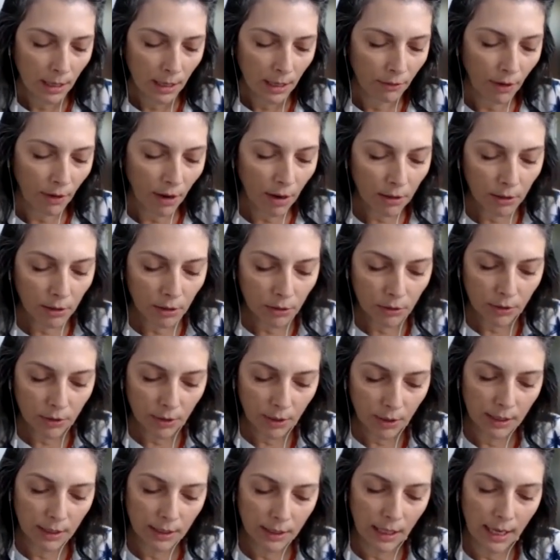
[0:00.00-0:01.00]
Values
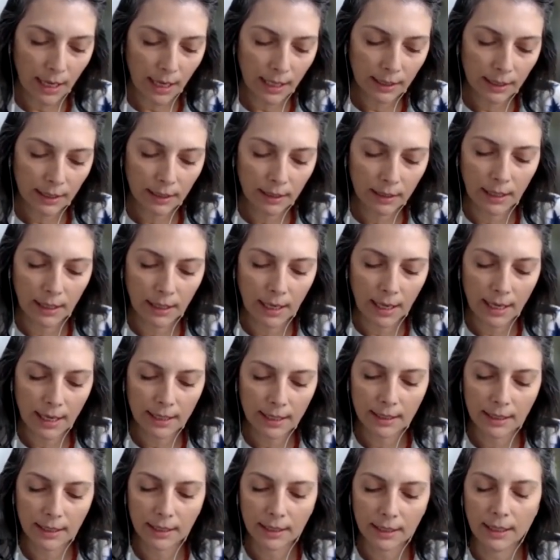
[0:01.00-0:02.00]
is slightly
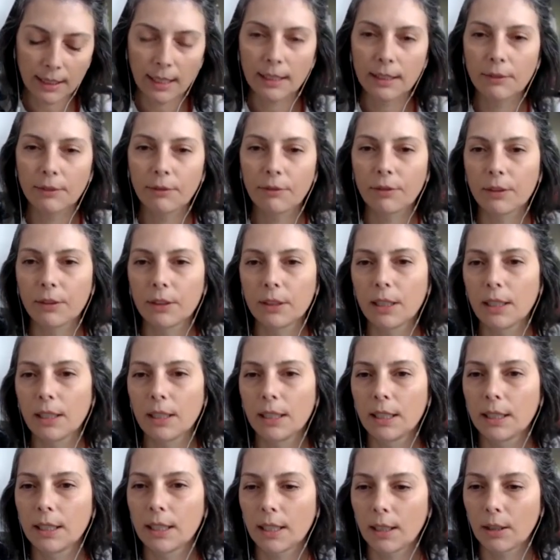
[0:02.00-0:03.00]
lesser than the
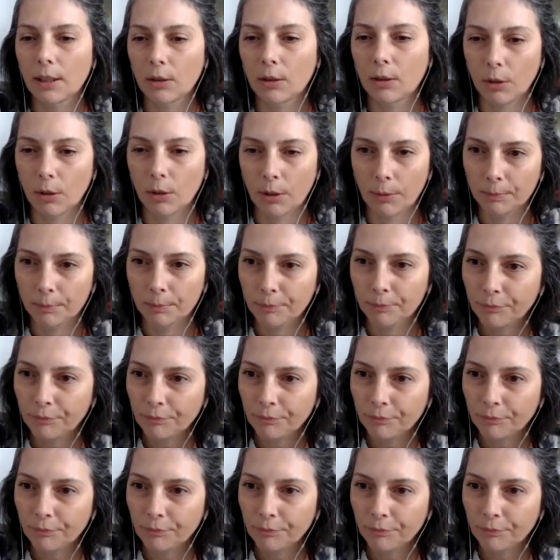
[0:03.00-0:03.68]
literature.